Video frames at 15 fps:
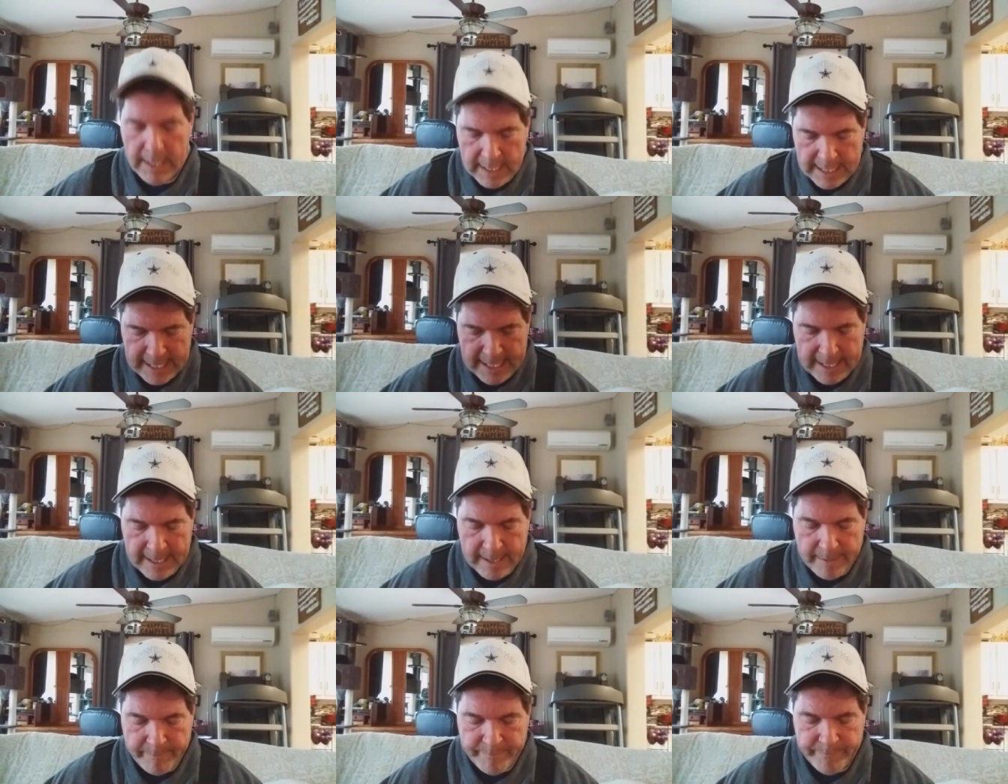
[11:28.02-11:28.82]

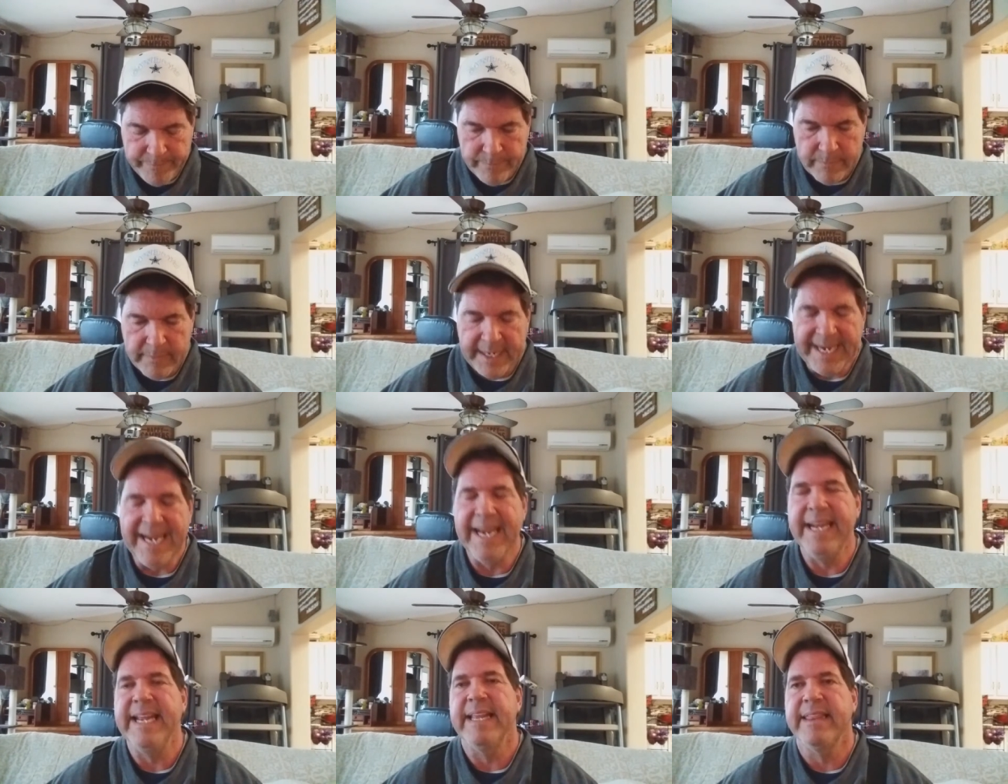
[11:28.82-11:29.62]
one.
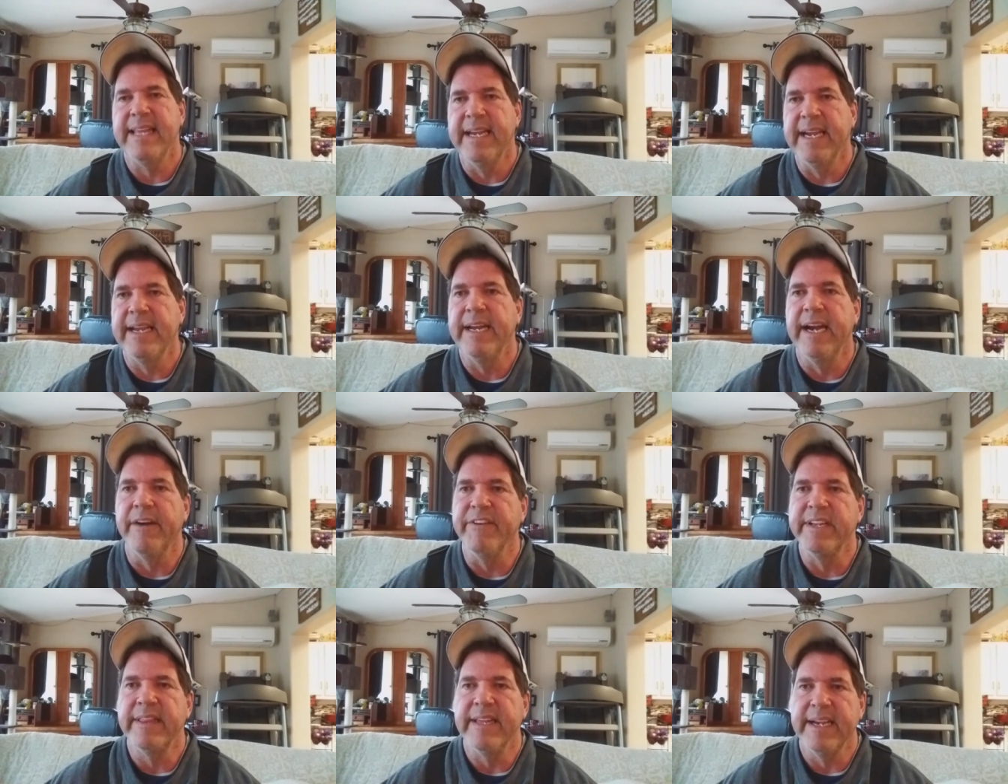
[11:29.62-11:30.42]
Anything and
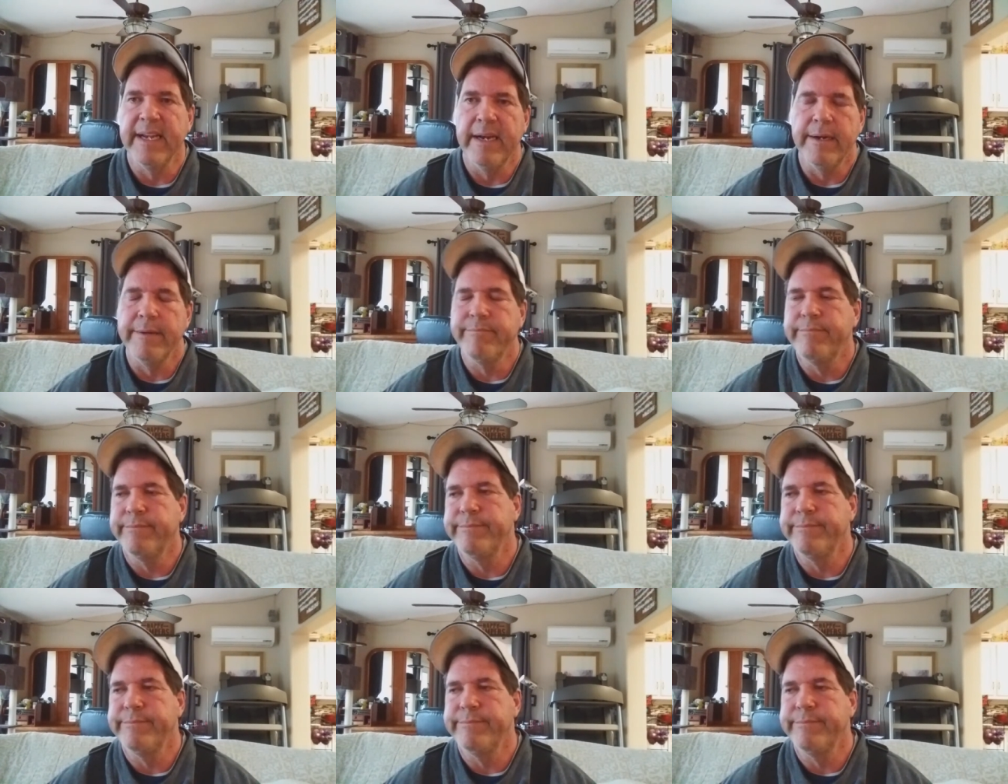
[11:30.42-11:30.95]
everything,